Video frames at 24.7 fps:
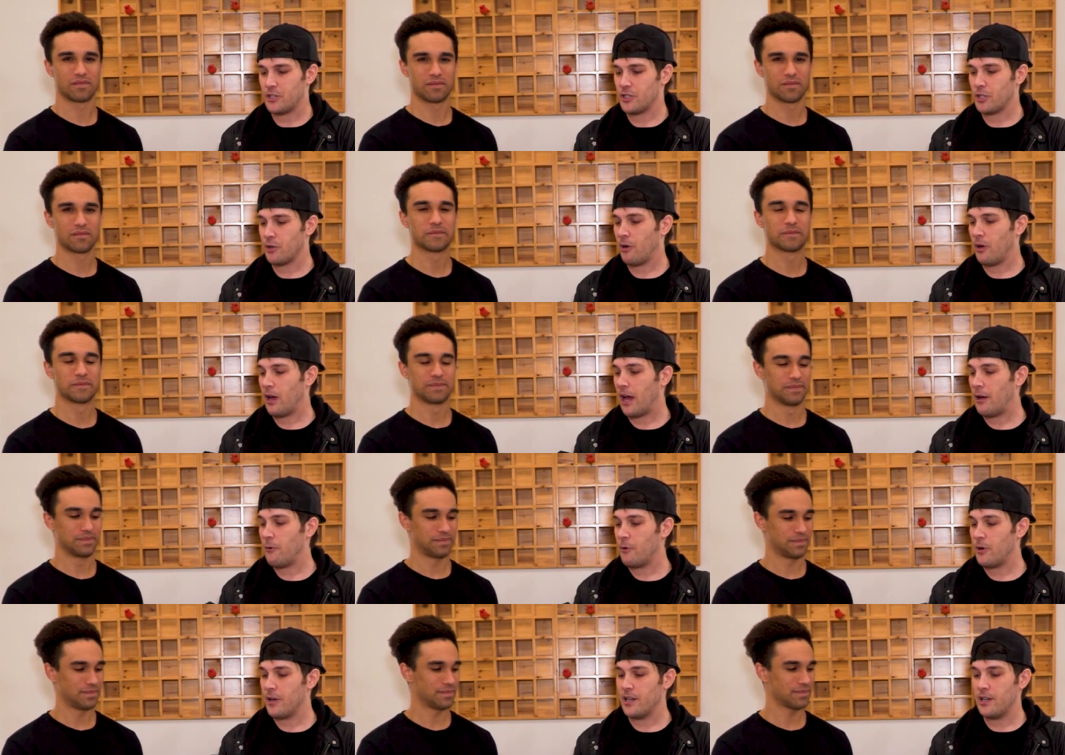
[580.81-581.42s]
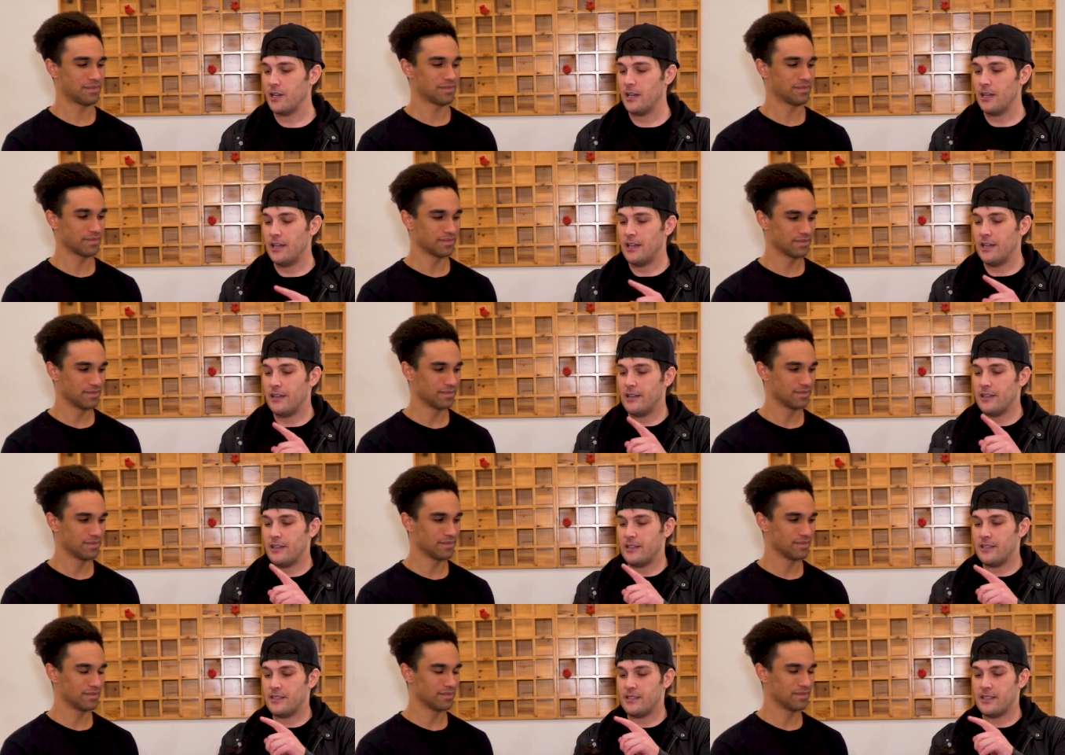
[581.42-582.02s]
Speaker 1: So I would
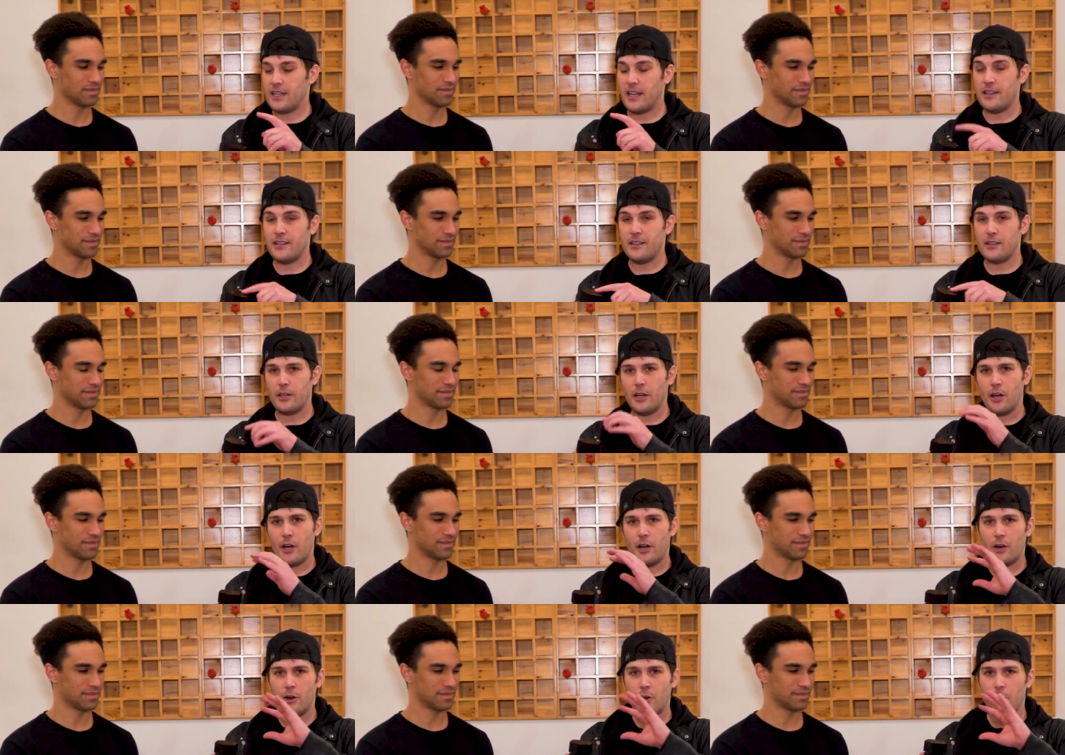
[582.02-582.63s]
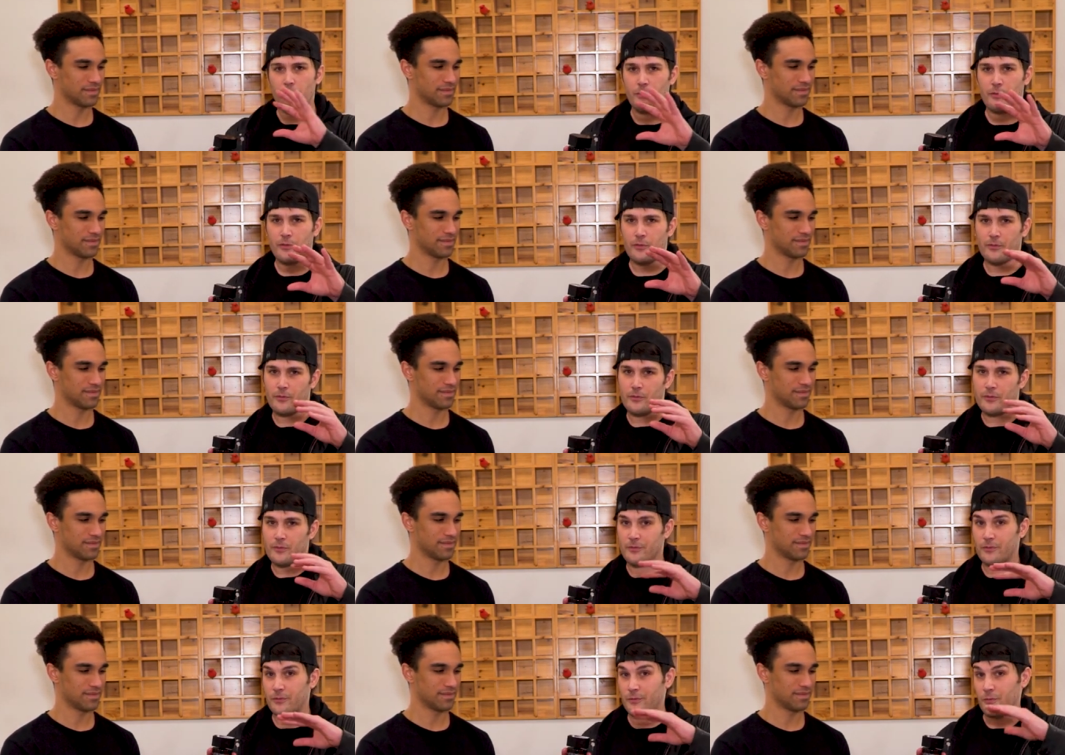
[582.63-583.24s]
tend to go
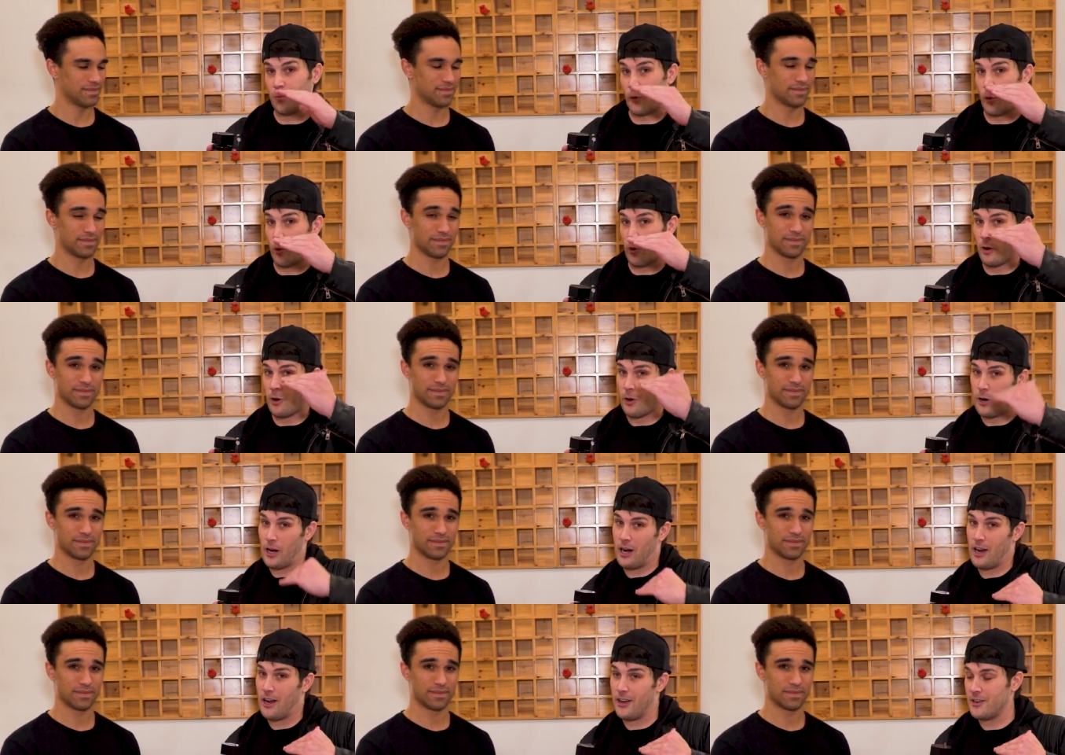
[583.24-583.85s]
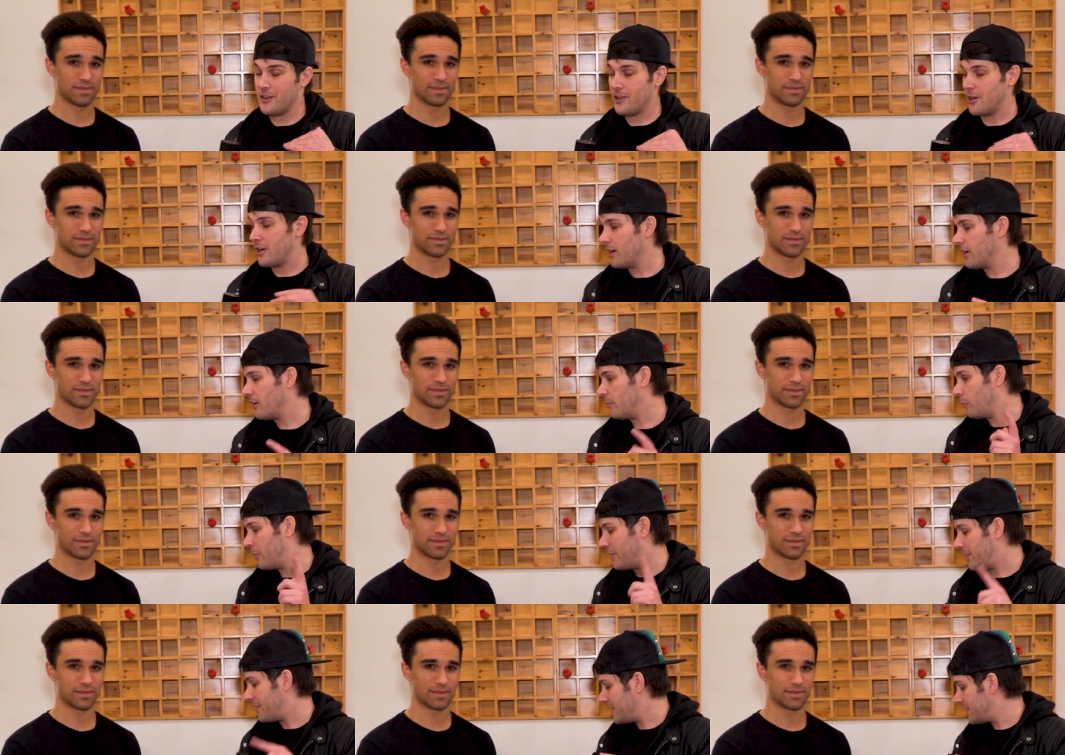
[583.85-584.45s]
four or under
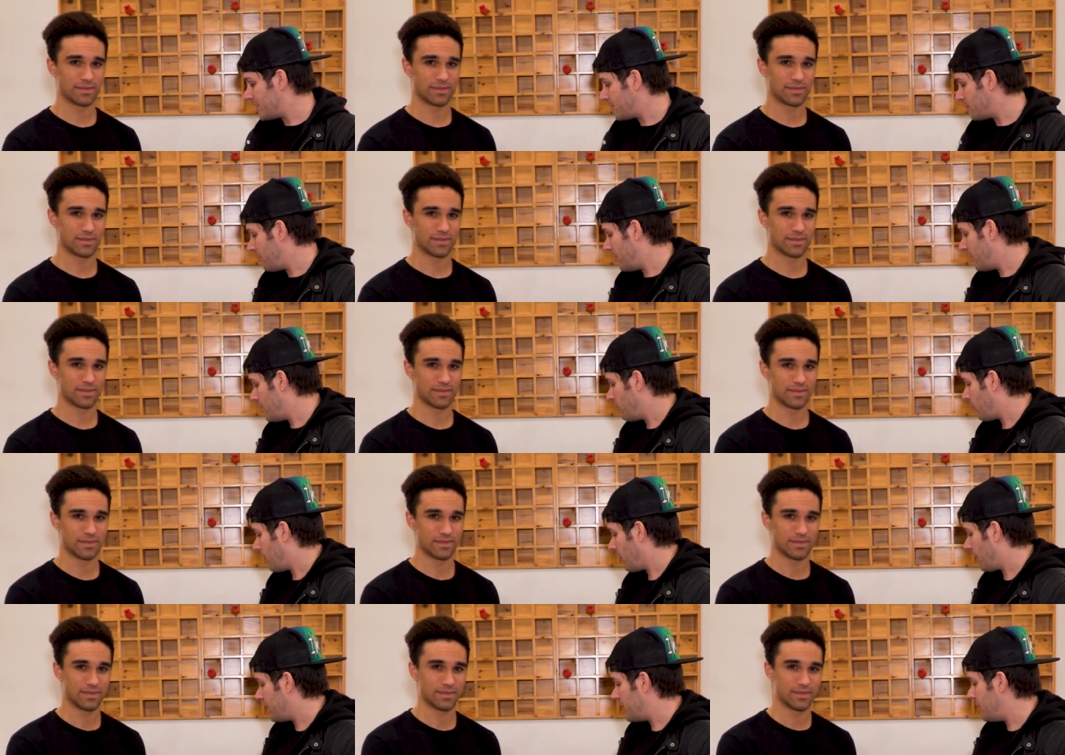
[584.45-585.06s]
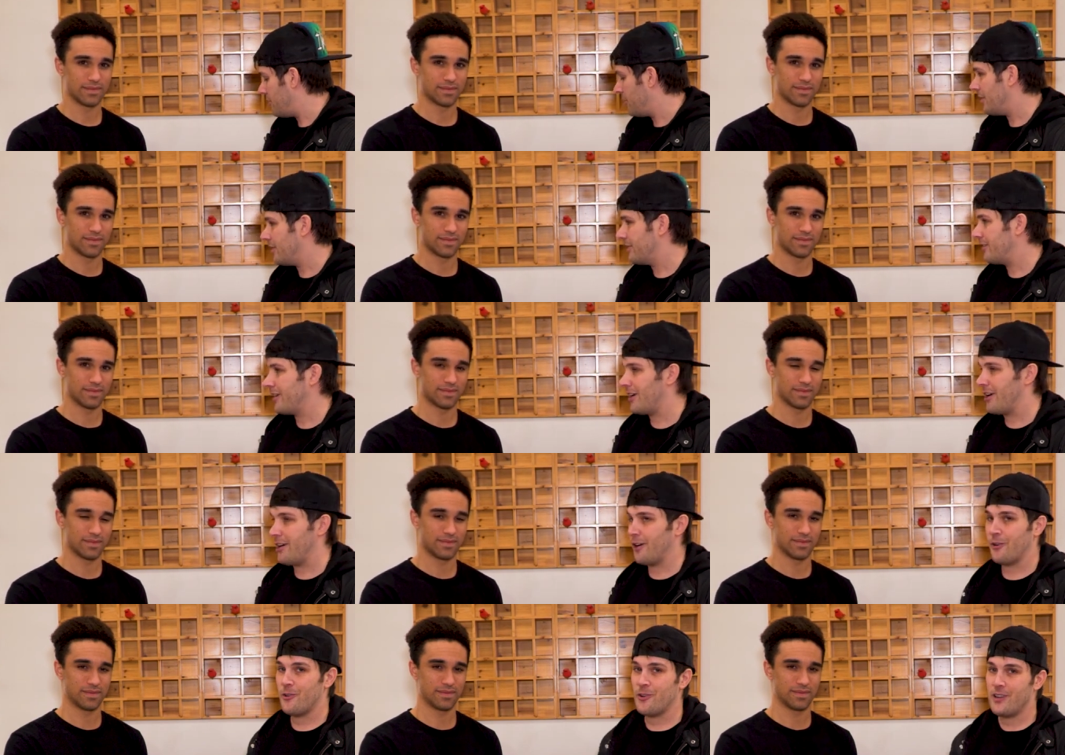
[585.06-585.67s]
with this one, where you could
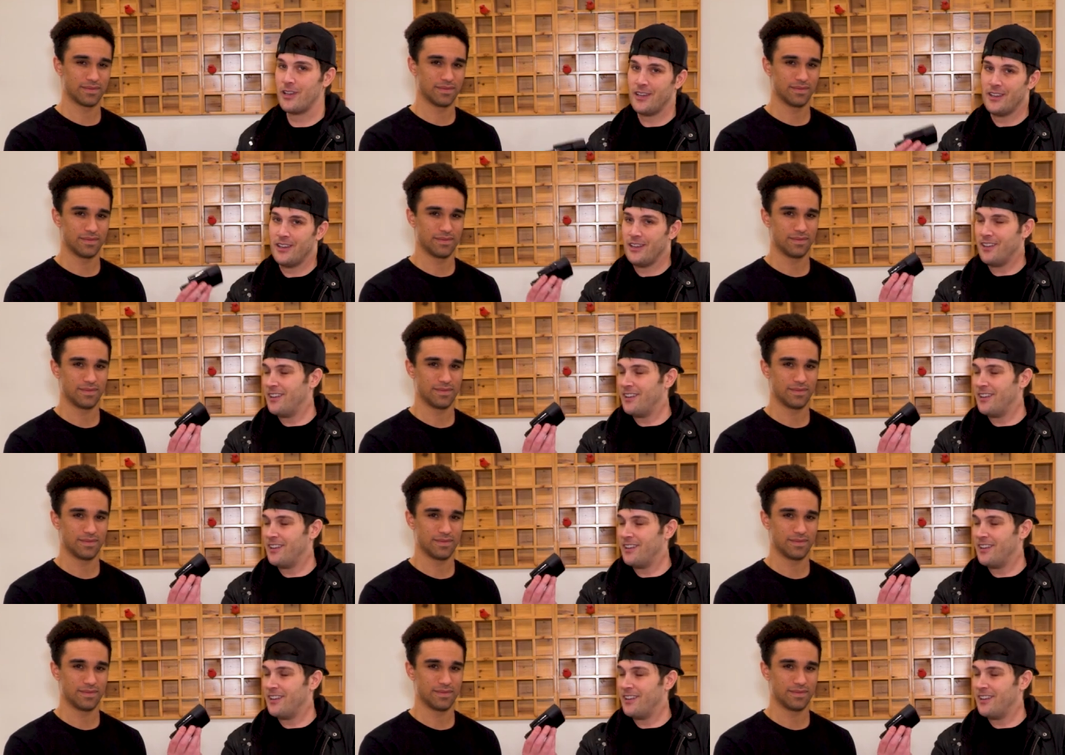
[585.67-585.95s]
go